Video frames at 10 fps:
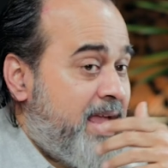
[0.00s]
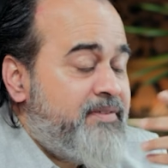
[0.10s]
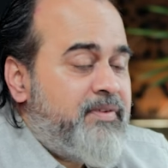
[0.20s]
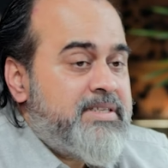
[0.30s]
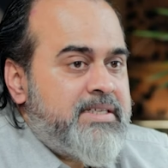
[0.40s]
The
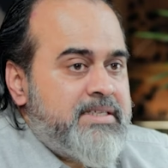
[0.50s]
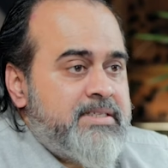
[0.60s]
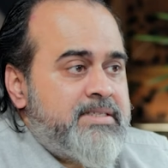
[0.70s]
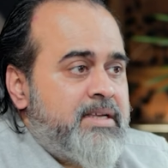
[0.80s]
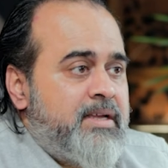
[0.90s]
life
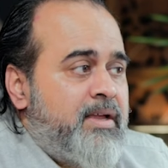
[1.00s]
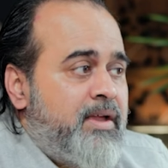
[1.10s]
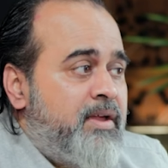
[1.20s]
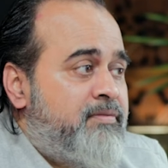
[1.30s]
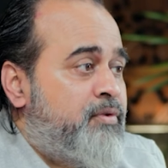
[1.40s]
lesson is,
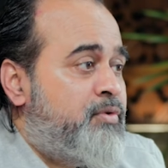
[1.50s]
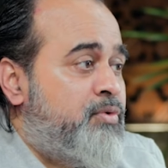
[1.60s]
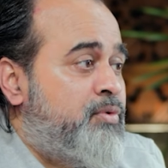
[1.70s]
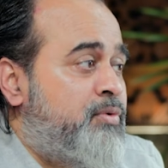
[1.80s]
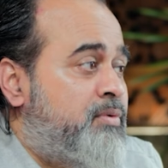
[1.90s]
if
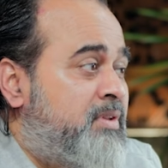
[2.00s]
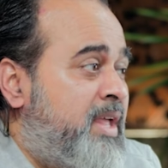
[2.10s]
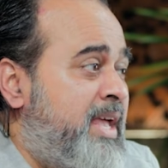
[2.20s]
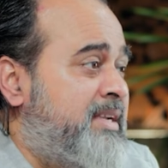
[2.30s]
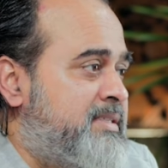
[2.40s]
you do
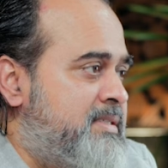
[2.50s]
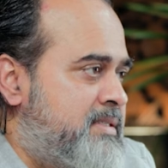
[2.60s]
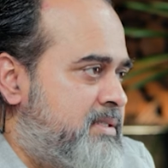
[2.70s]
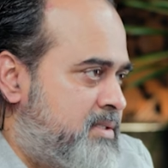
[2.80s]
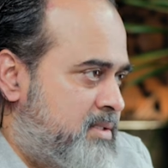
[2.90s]

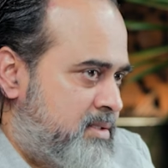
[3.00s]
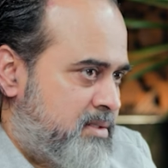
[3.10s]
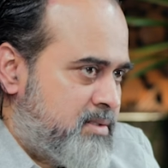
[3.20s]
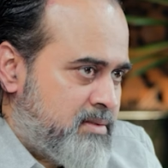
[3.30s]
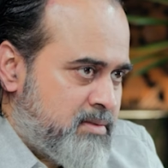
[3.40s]
things